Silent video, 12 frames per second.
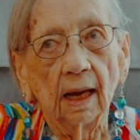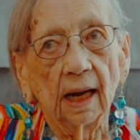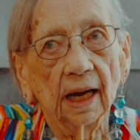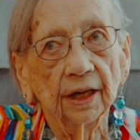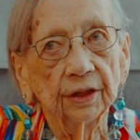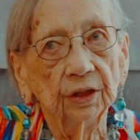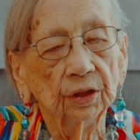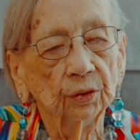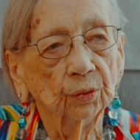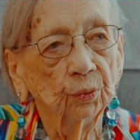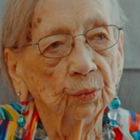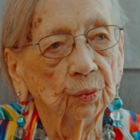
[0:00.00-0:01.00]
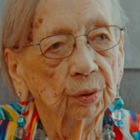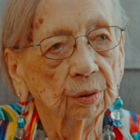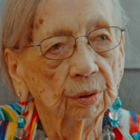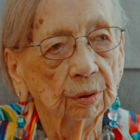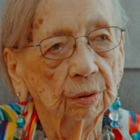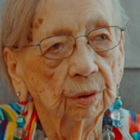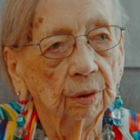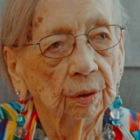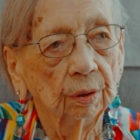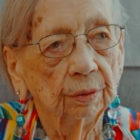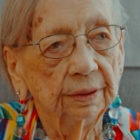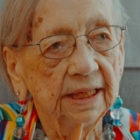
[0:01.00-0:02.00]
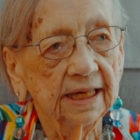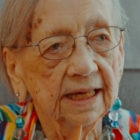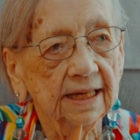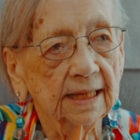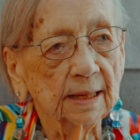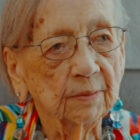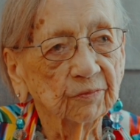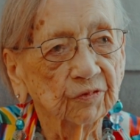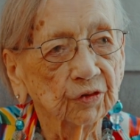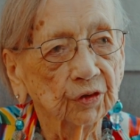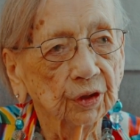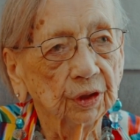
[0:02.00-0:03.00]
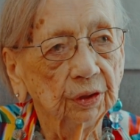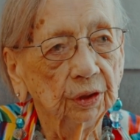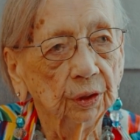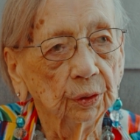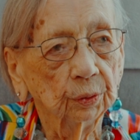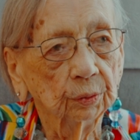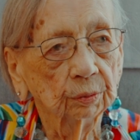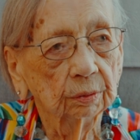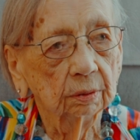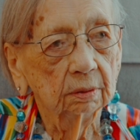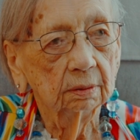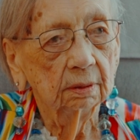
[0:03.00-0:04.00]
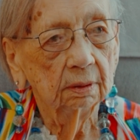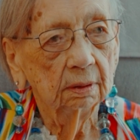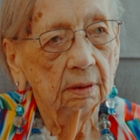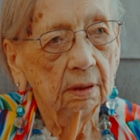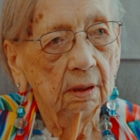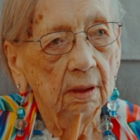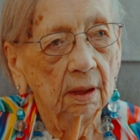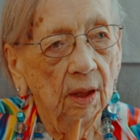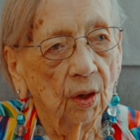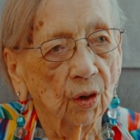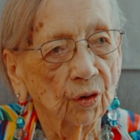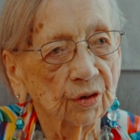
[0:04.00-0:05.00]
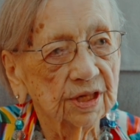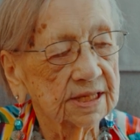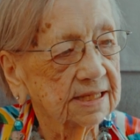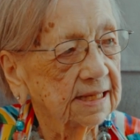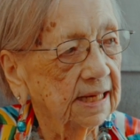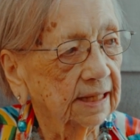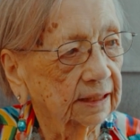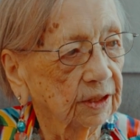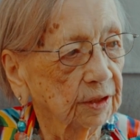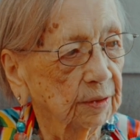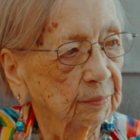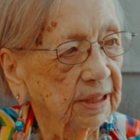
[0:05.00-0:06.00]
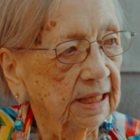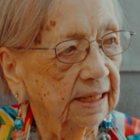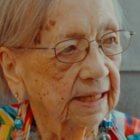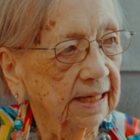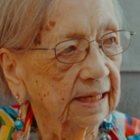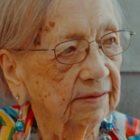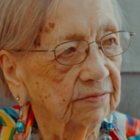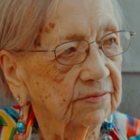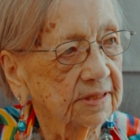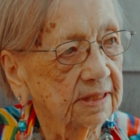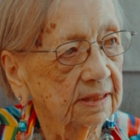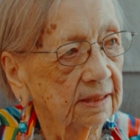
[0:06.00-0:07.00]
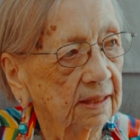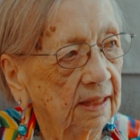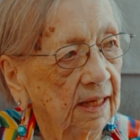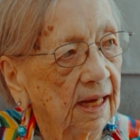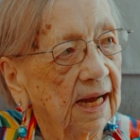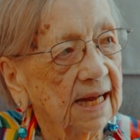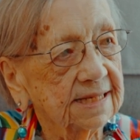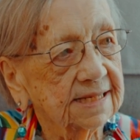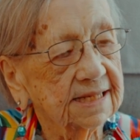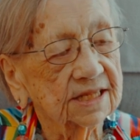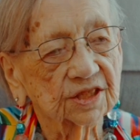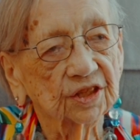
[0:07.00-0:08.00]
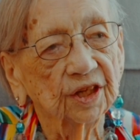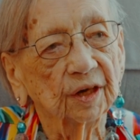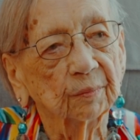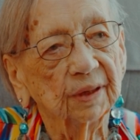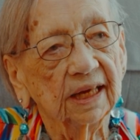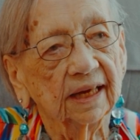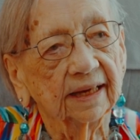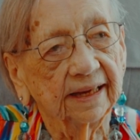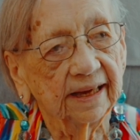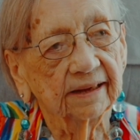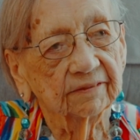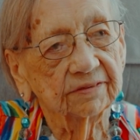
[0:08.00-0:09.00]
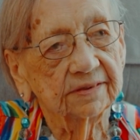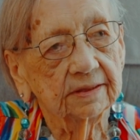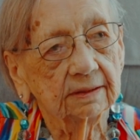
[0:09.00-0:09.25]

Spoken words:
are you knitting them for you, or is that gonna be a gift? I said, it's gonna be a gift.